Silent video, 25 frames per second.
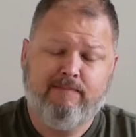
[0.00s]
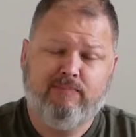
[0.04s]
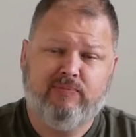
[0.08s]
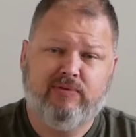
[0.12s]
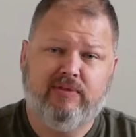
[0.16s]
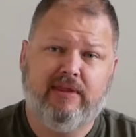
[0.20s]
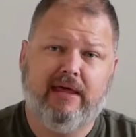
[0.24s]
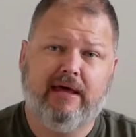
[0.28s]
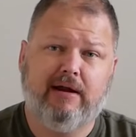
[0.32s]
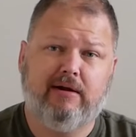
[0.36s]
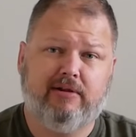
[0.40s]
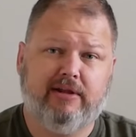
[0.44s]

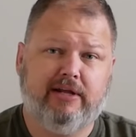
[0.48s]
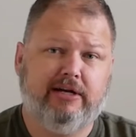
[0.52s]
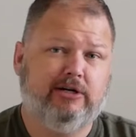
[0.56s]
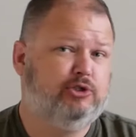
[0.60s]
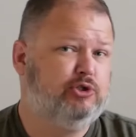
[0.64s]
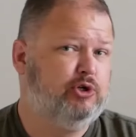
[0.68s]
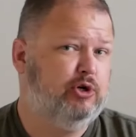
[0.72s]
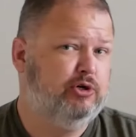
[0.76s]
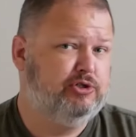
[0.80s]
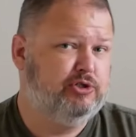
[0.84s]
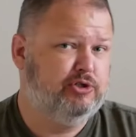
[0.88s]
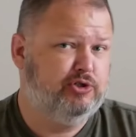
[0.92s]
and that'll let it
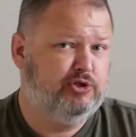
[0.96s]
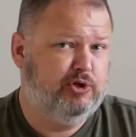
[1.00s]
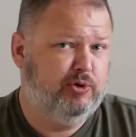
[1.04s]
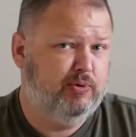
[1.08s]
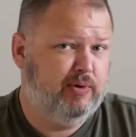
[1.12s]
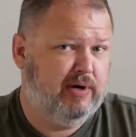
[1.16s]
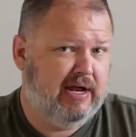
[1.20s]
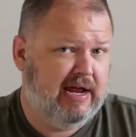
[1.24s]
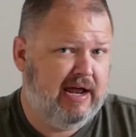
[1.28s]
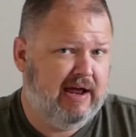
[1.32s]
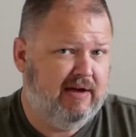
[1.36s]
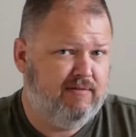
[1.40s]
charge in
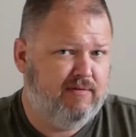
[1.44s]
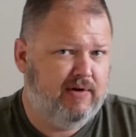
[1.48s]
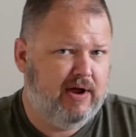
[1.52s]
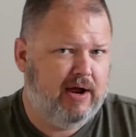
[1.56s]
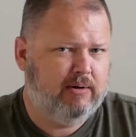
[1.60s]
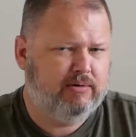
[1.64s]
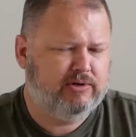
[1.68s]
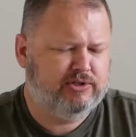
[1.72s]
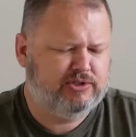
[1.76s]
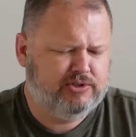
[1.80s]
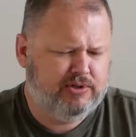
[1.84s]
2.5 hours.